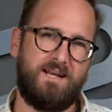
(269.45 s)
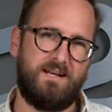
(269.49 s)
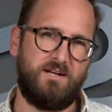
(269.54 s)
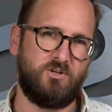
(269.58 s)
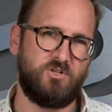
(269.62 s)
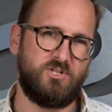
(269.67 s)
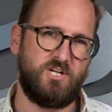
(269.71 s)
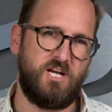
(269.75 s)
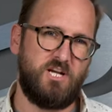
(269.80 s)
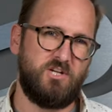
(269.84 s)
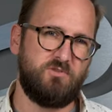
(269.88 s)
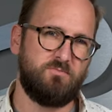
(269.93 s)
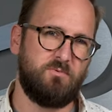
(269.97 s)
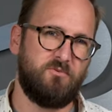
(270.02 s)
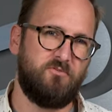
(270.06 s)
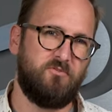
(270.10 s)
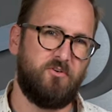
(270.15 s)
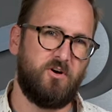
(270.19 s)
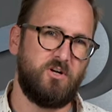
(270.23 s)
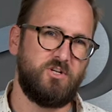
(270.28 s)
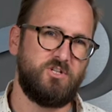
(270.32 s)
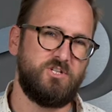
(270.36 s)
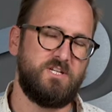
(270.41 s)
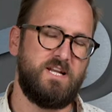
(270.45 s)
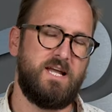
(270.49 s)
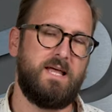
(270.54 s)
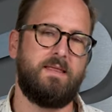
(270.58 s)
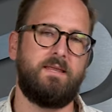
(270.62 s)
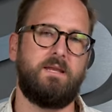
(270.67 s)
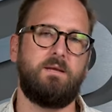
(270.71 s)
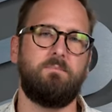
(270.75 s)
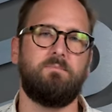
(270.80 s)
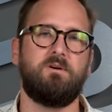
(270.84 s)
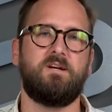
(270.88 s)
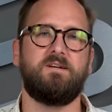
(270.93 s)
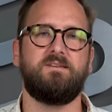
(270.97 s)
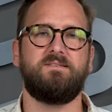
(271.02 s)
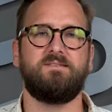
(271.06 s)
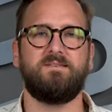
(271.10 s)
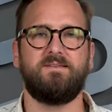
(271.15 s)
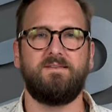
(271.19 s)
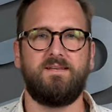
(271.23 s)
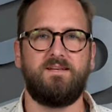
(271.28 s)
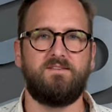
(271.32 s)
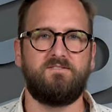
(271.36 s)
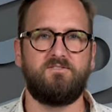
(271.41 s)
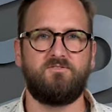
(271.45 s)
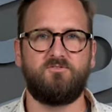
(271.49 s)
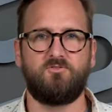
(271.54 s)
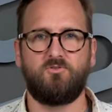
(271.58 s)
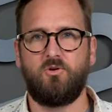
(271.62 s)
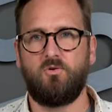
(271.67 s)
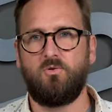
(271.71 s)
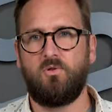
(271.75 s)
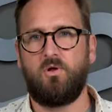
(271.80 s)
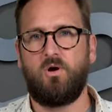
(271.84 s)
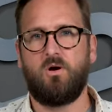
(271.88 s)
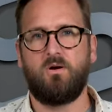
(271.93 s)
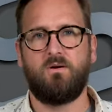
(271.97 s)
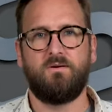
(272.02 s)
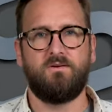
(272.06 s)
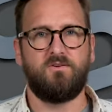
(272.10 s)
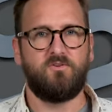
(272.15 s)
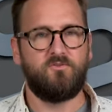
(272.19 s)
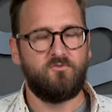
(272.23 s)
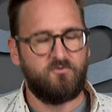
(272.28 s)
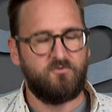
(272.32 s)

interchangeable functionality because the lenses are no longer as